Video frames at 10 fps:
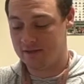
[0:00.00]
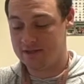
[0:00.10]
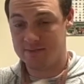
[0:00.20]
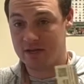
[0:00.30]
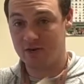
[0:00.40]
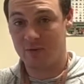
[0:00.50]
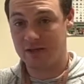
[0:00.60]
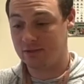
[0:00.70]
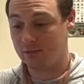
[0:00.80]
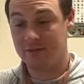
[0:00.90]
These make
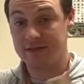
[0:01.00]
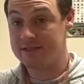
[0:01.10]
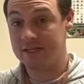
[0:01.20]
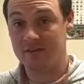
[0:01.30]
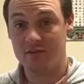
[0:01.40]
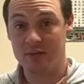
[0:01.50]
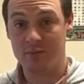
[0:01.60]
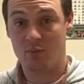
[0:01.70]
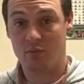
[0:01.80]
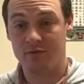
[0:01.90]
great little things to give to
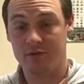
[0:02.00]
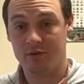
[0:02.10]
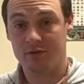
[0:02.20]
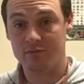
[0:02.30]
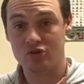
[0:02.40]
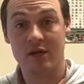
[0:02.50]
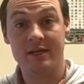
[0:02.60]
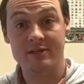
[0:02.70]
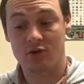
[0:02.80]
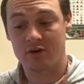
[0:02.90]
people if they're trying to
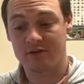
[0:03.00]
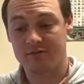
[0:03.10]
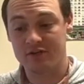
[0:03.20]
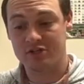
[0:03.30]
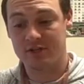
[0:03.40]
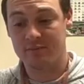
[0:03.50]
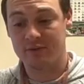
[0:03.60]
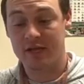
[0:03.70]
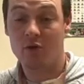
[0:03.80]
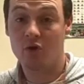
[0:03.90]
get started in fishing,
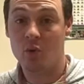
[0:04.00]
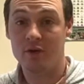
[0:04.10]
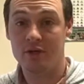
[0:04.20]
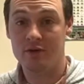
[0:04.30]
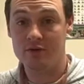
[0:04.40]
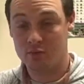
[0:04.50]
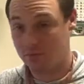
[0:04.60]
but they don't know what to use.